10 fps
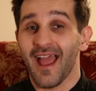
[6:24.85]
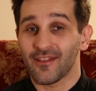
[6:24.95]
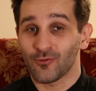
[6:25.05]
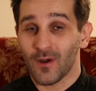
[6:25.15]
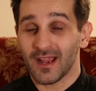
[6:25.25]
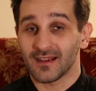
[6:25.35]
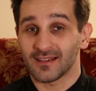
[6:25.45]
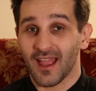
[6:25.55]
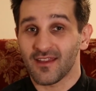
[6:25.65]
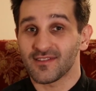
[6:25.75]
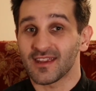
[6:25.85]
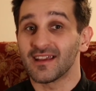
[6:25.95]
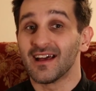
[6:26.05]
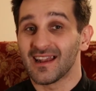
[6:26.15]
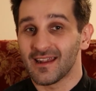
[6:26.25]
and
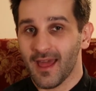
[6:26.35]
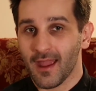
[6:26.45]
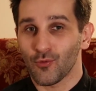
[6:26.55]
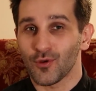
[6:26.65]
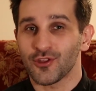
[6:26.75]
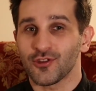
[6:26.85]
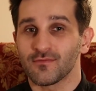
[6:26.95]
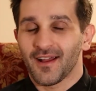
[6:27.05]
recognizing language.